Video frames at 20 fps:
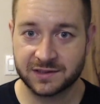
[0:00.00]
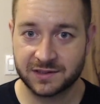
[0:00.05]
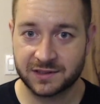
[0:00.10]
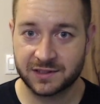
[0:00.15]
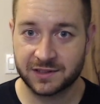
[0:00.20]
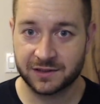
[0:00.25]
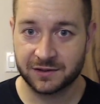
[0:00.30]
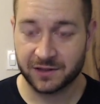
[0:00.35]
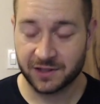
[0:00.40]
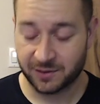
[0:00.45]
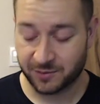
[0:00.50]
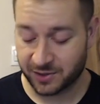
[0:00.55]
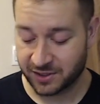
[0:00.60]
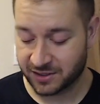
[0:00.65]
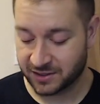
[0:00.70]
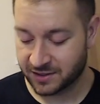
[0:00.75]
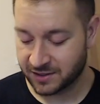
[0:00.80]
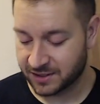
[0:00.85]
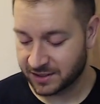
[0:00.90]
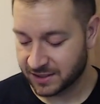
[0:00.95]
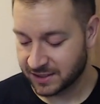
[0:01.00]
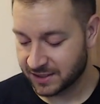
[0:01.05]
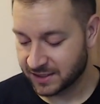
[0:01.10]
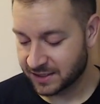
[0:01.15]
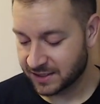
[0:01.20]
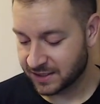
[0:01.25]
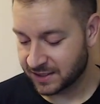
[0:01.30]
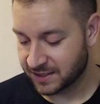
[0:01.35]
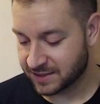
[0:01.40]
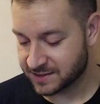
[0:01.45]
You know what I mean?
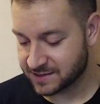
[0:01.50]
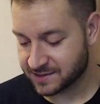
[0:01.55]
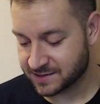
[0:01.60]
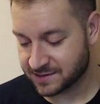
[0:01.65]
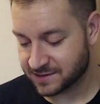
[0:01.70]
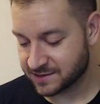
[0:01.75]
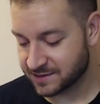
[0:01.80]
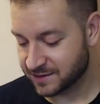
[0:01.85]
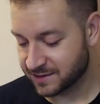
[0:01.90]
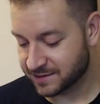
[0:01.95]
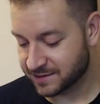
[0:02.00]
It's